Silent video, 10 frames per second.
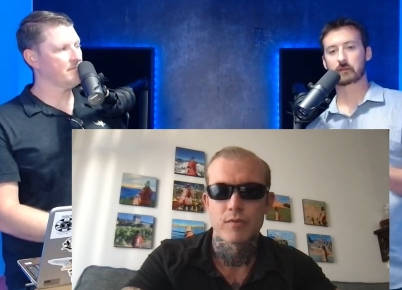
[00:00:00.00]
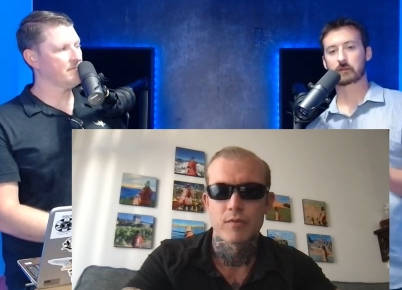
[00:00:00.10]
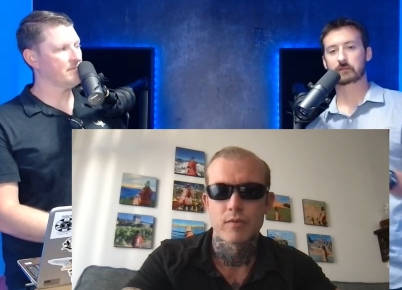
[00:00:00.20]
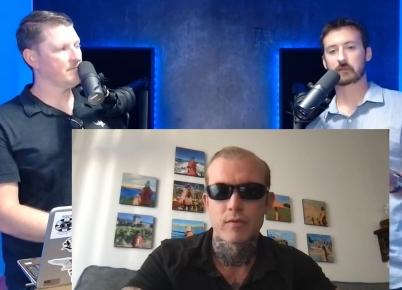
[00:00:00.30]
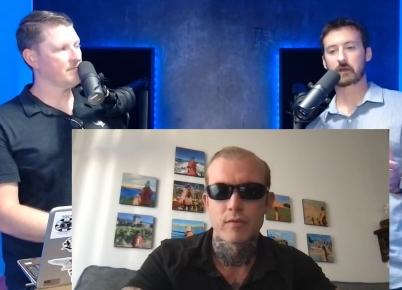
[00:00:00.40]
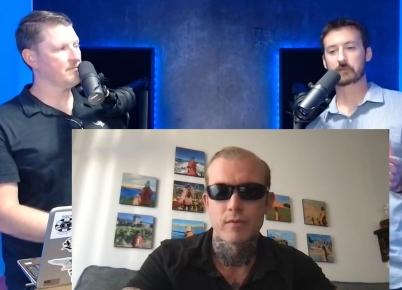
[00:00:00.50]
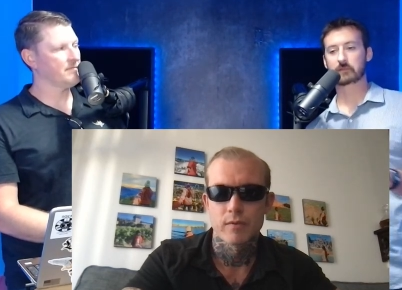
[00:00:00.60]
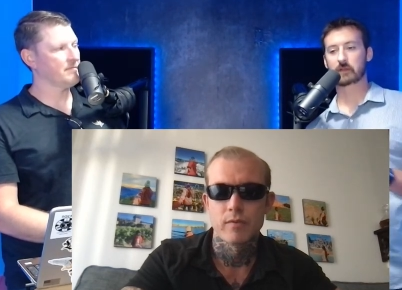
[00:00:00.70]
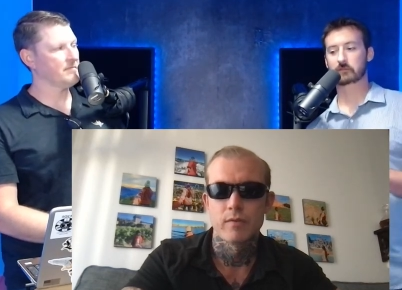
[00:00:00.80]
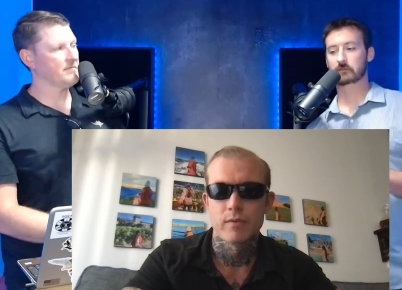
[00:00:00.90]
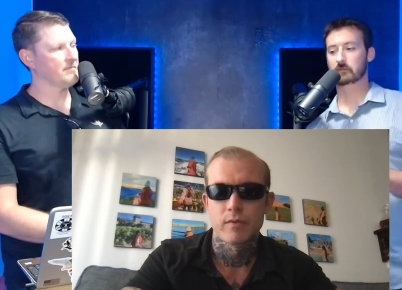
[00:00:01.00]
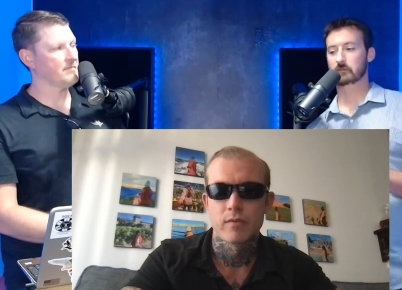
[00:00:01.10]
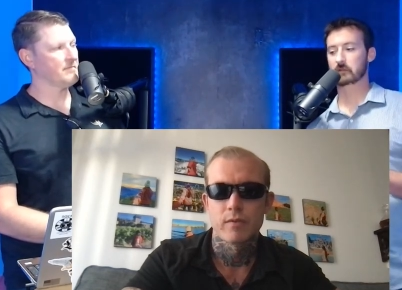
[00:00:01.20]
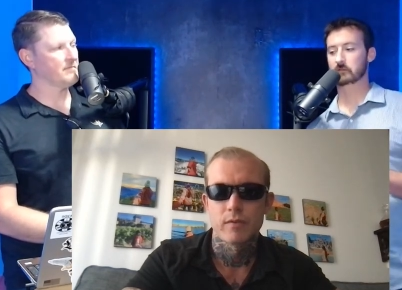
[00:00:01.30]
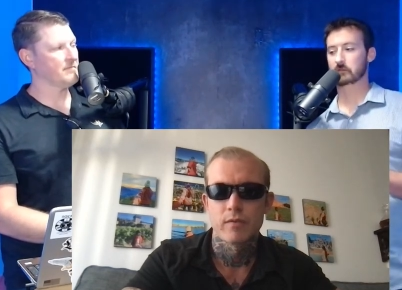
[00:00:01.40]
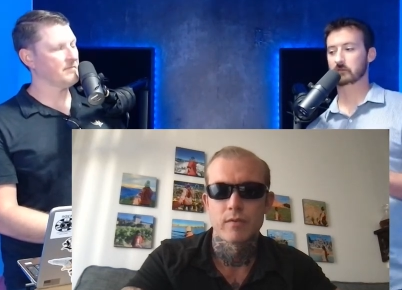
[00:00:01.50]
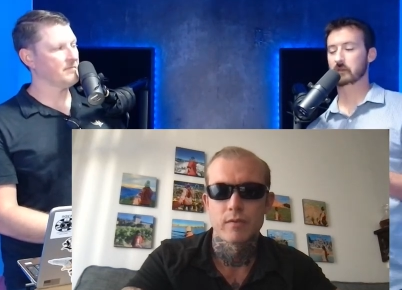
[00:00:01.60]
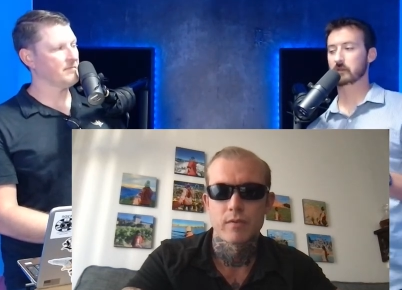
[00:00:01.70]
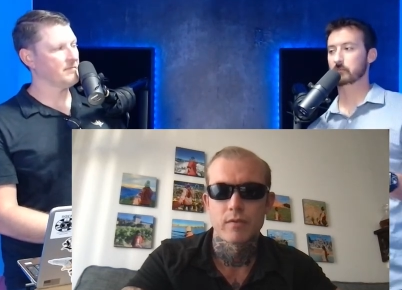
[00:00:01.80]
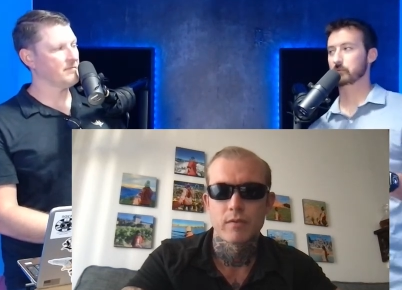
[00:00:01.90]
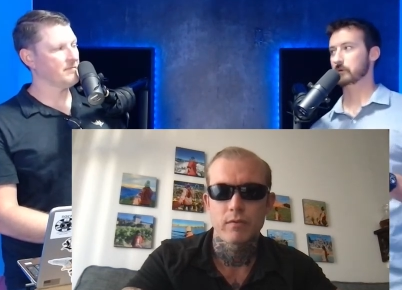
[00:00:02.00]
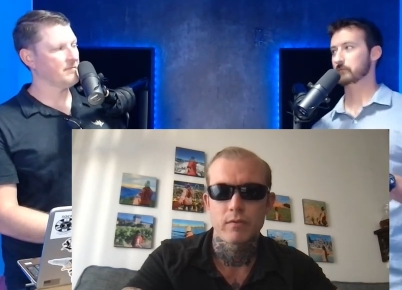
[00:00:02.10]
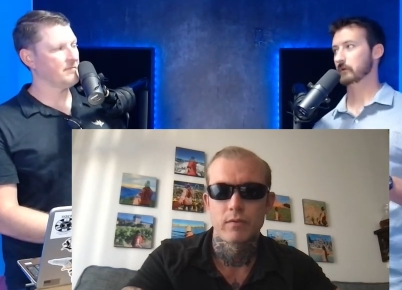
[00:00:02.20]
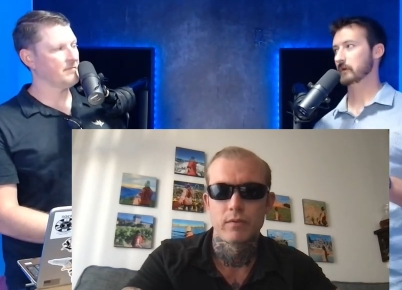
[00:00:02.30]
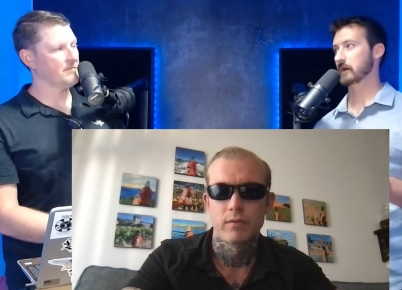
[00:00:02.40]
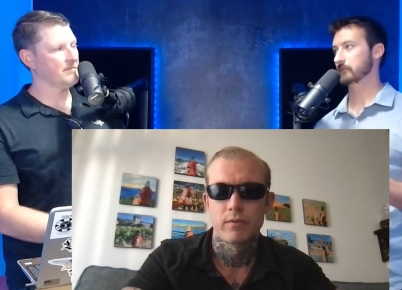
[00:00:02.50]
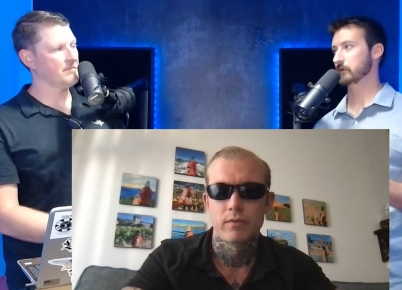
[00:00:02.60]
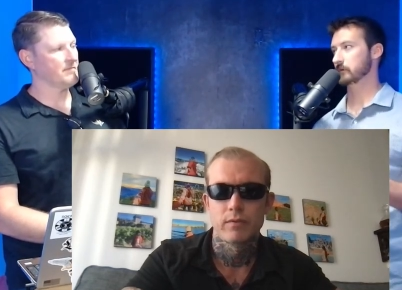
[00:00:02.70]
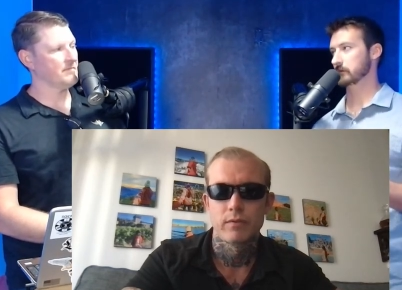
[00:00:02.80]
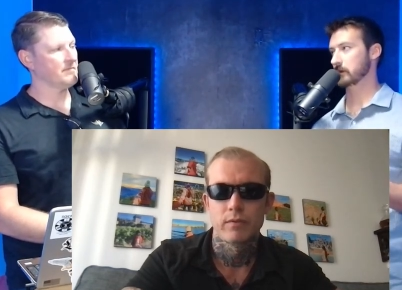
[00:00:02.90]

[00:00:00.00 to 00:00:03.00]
Speaker 1: Because I think that's mm-hmm. that's a sticking point for a lot of folks that